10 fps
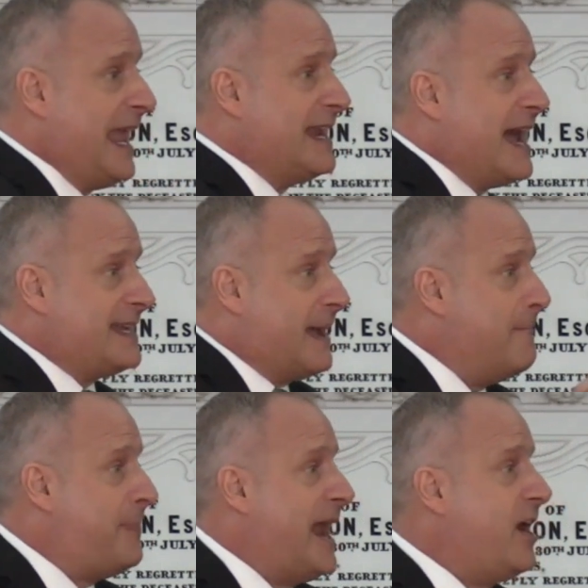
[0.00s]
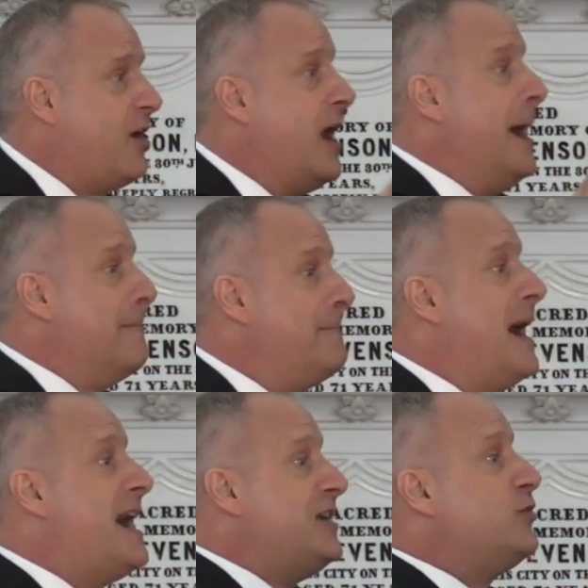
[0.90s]
and I compare
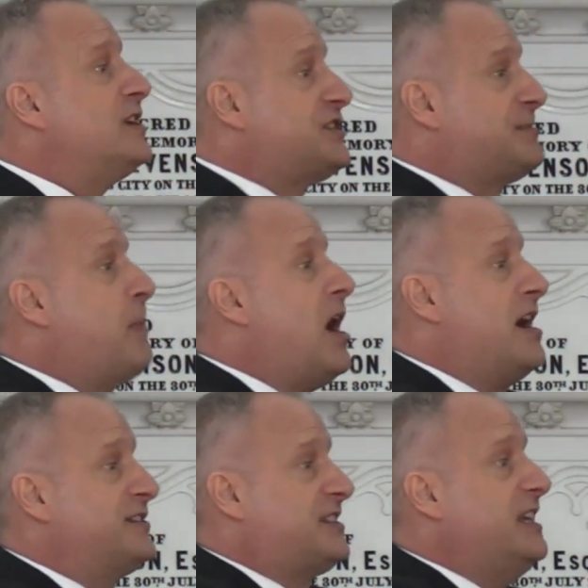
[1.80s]
my response